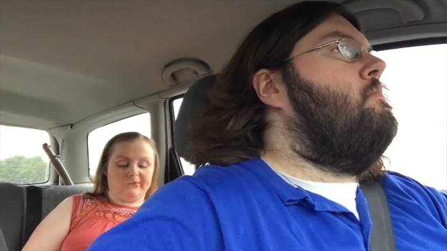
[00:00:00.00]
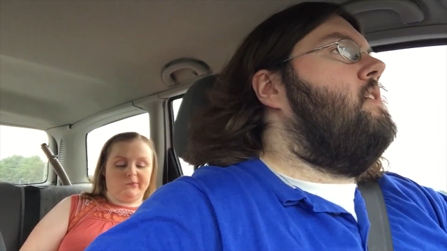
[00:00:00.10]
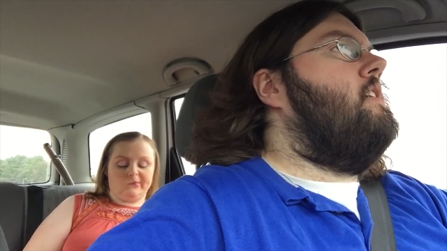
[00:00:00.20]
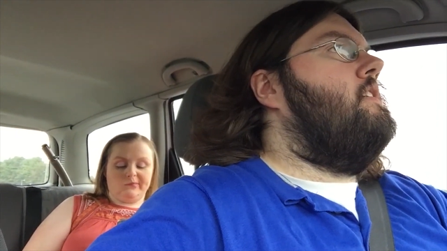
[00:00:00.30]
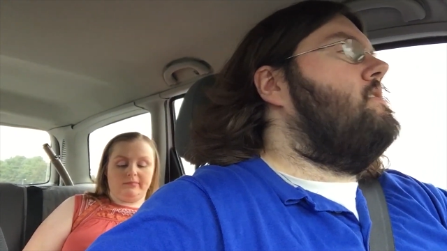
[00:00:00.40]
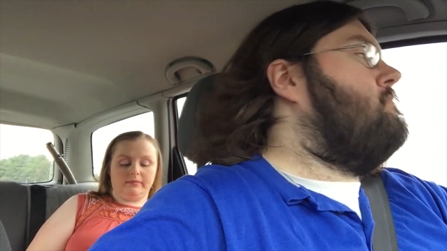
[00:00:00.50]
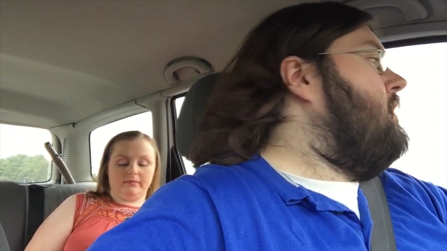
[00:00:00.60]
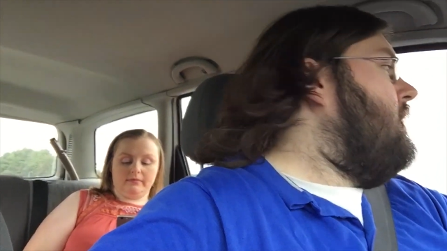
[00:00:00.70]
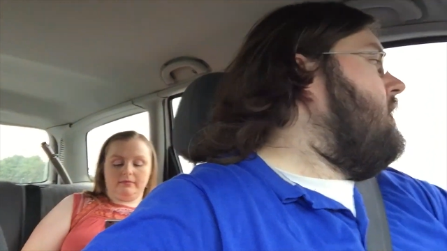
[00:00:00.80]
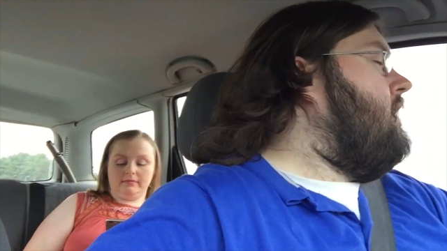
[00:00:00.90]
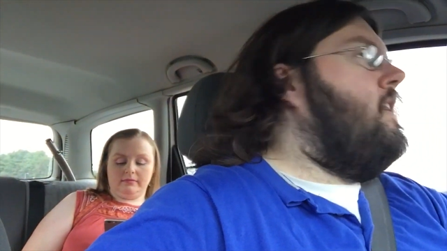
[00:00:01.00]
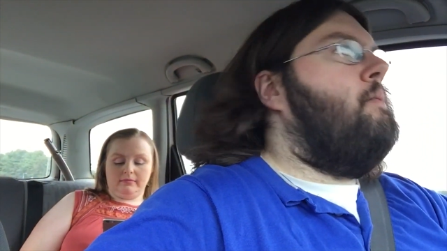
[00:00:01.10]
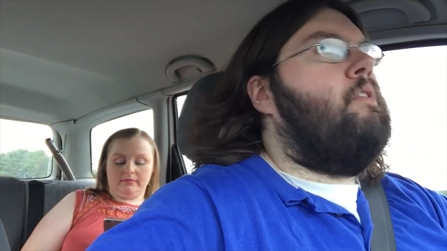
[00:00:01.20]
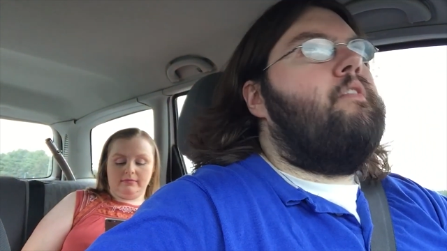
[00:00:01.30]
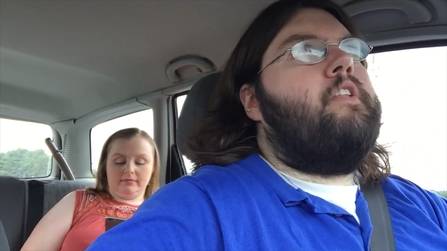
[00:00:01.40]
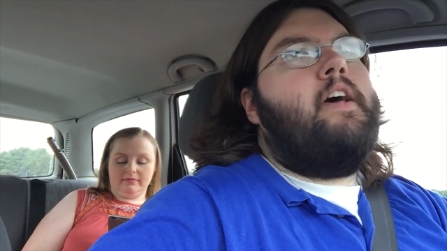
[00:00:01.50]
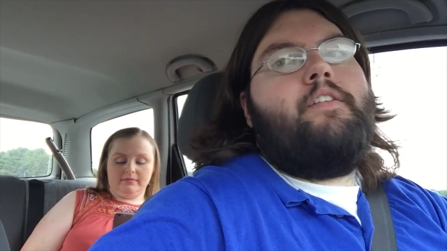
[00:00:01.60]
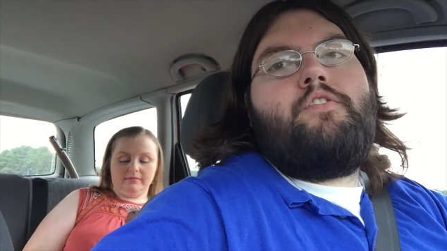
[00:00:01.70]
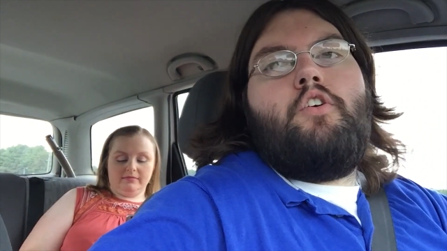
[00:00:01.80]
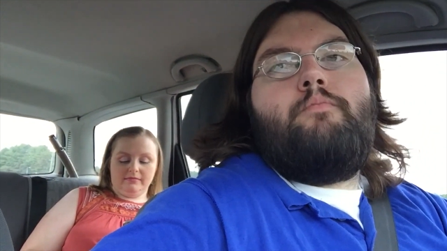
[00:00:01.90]
Speaker 1: Because, man, I am loving
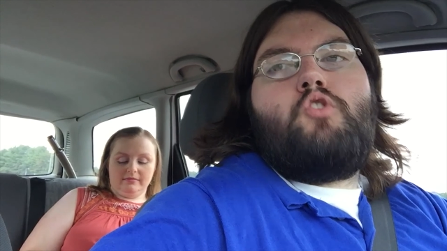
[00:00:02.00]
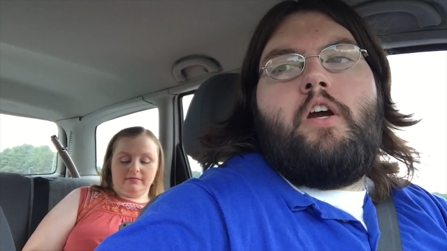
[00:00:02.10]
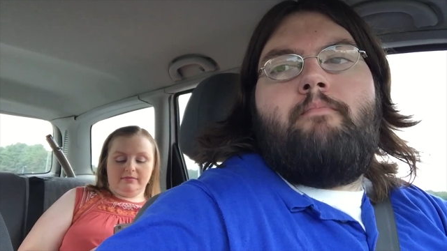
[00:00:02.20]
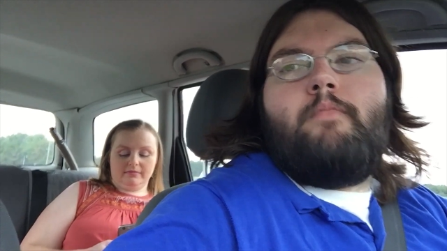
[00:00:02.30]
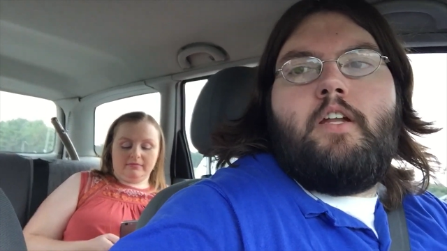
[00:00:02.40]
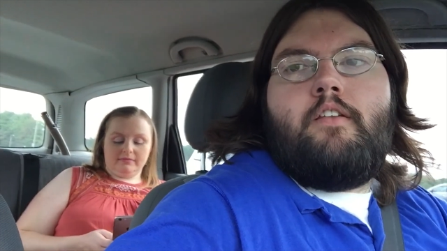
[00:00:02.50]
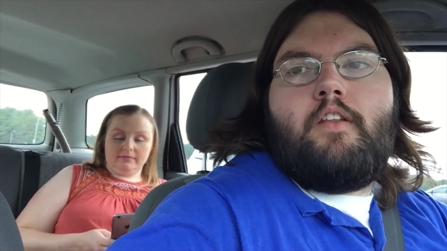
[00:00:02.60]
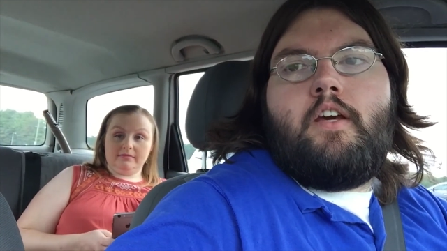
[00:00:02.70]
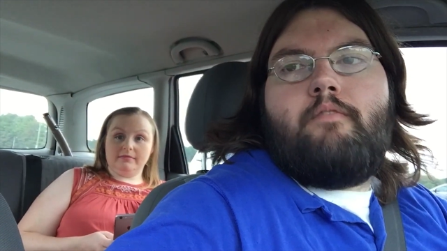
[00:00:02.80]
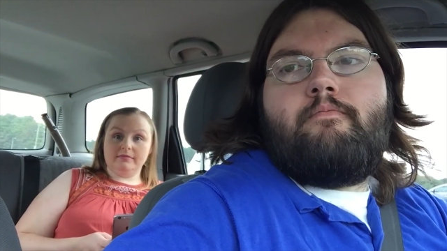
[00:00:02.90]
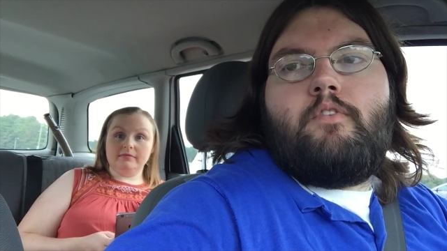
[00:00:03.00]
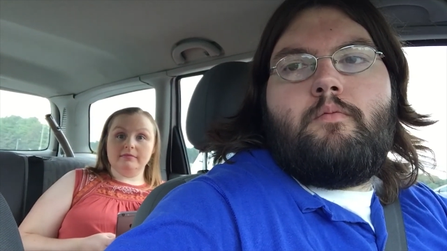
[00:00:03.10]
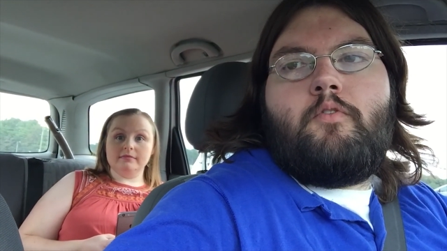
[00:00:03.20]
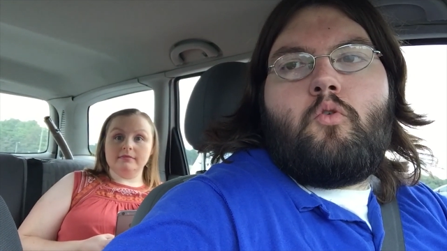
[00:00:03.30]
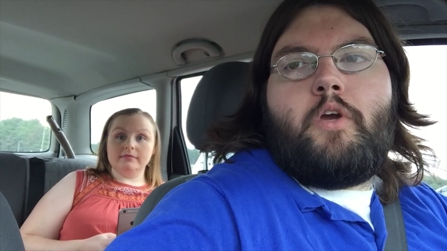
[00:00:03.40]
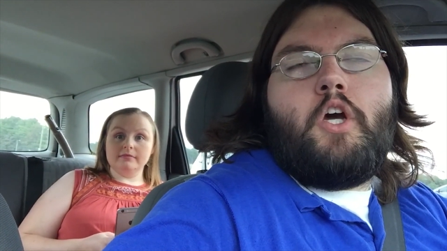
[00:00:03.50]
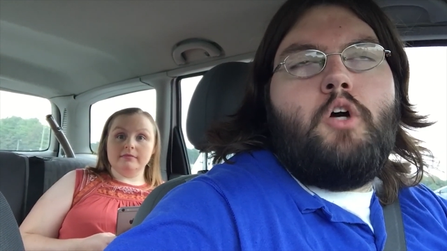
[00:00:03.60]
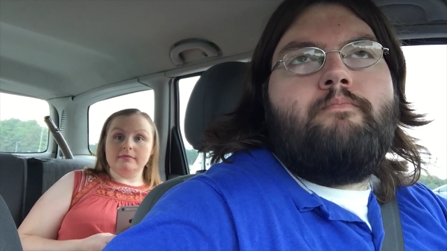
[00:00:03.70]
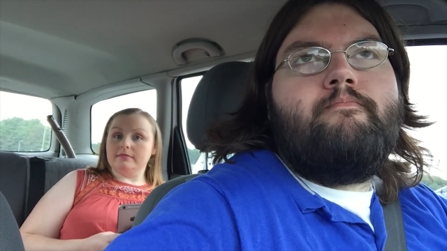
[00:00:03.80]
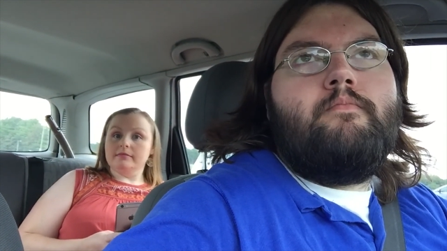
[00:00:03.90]
that. So, Trey, anything before we
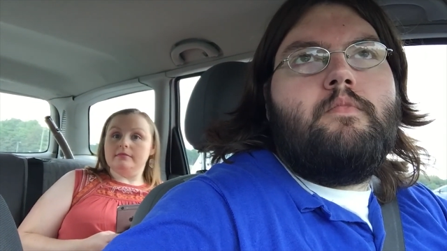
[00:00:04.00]
go?